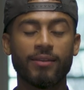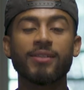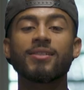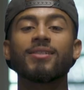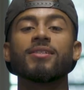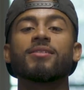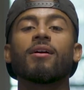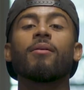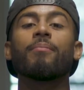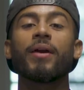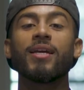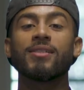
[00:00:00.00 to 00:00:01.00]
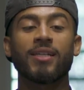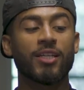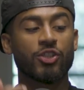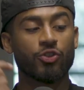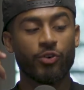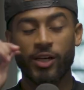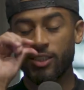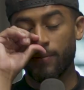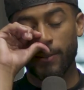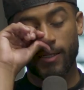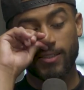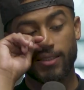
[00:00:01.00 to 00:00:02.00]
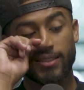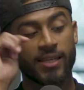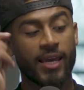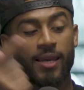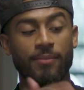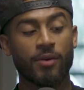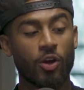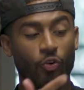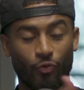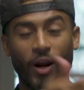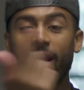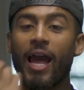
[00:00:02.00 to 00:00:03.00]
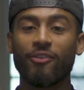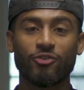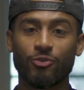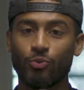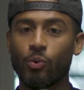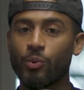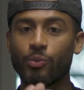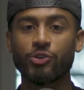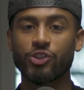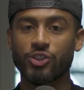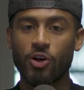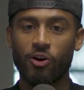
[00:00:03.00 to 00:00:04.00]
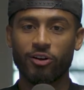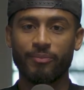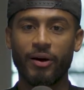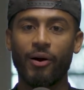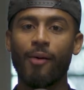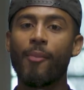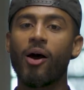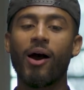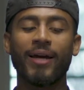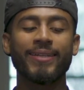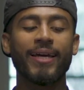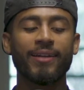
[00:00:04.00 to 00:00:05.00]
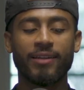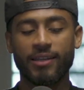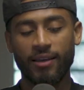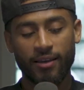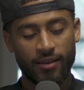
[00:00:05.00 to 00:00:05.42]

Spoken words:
This is amazing, and it's crazy because this came right after what we were just talking about identity.